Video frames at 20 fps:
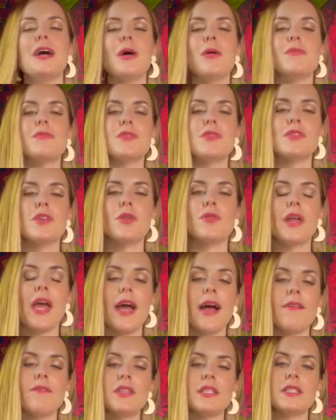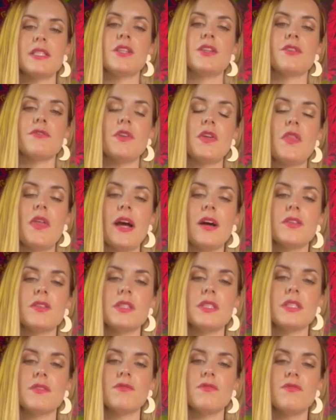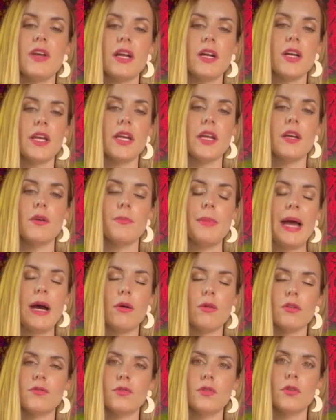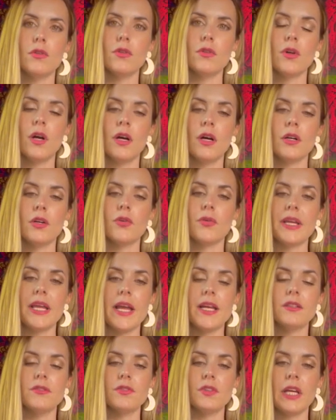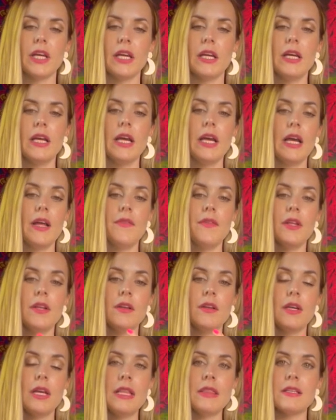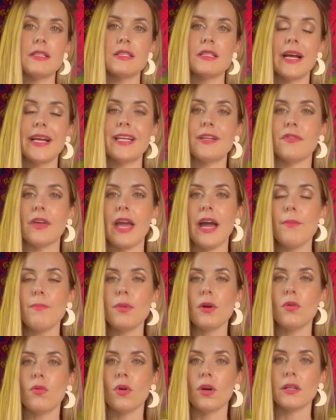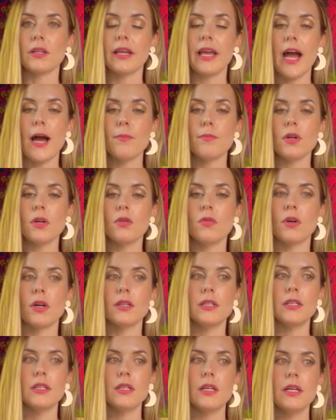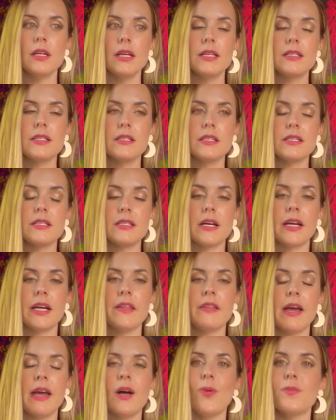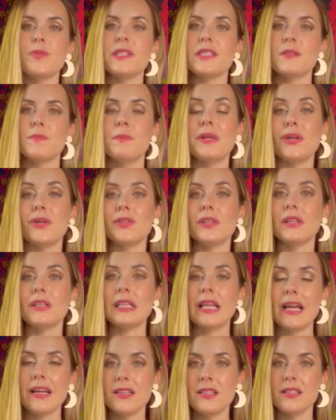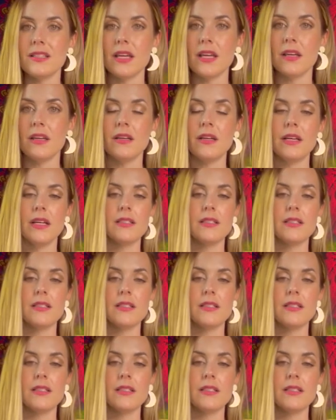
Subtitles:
So to have this in your 5th house is very powerful creatively. And then in the sign of Capricorn, Capricorn is the sign that helps us build a legacy.